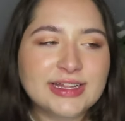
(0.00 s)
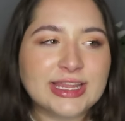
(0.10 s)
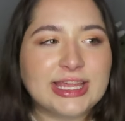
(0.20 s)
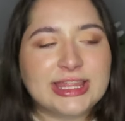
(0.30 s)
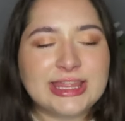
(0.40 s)

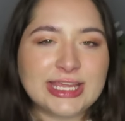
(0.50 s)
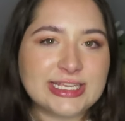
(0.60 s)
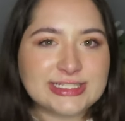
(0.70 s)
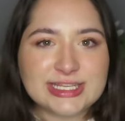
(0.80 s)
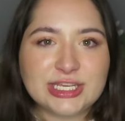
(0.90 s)
like, the
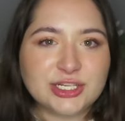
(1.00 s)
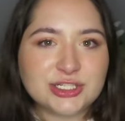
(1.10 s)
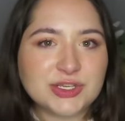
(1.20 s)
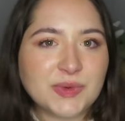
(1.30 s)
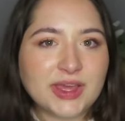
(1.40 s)
things that you're
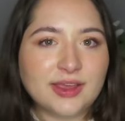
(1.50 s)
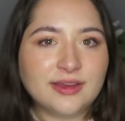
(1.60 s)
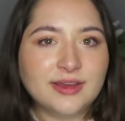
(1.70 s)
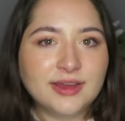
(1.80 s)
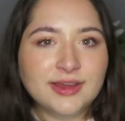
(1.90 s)

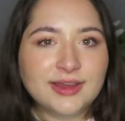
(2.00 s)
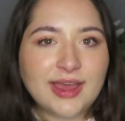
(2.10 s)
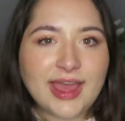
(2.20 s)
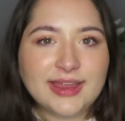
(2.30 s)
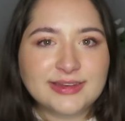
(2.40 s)
doing
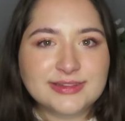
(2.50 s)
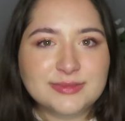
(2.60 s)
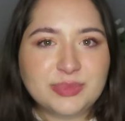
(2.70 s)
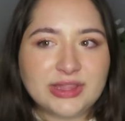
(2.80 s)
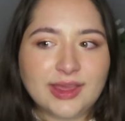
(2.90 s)

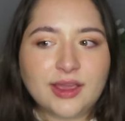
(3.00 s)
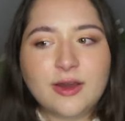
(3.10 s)
and be like,